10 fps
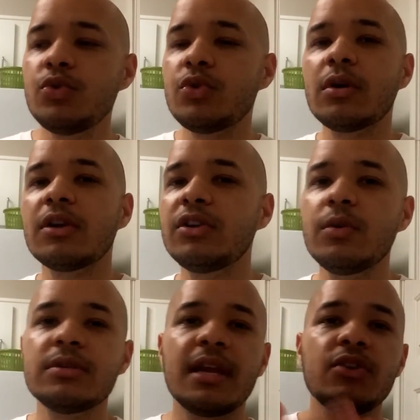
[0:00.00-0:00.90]
You're going to
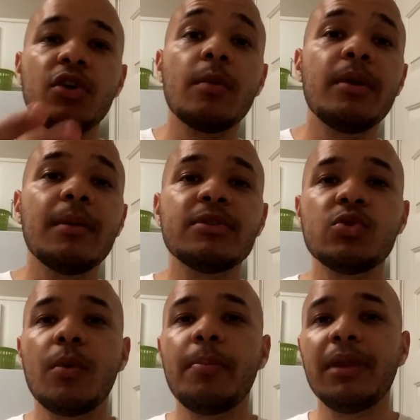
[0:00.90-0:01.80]
use that. You're going to be able
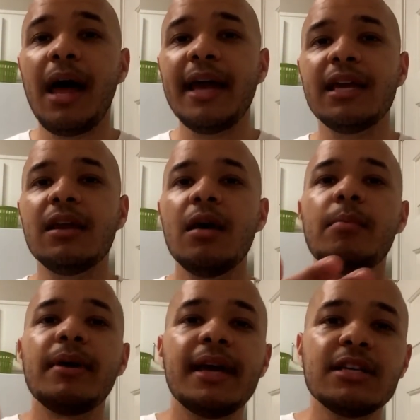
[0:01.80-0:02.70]
to apply it.
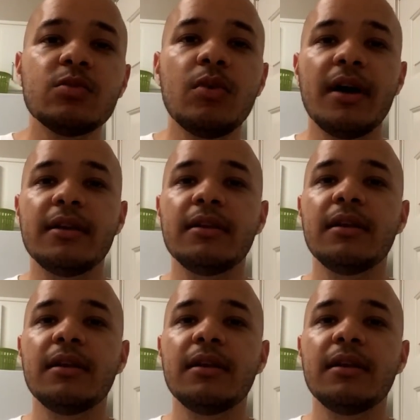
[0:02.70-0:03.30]
But guess what?